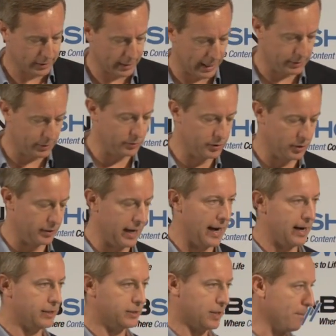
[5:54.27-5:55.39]
like to use our
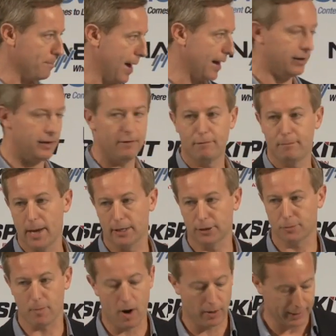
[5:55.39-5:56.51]
data is competitive
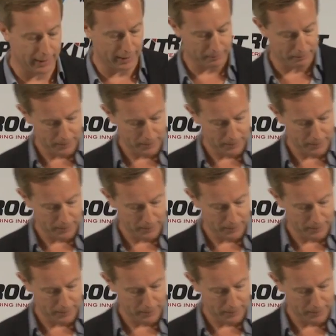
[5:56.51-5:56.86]
benchmarking.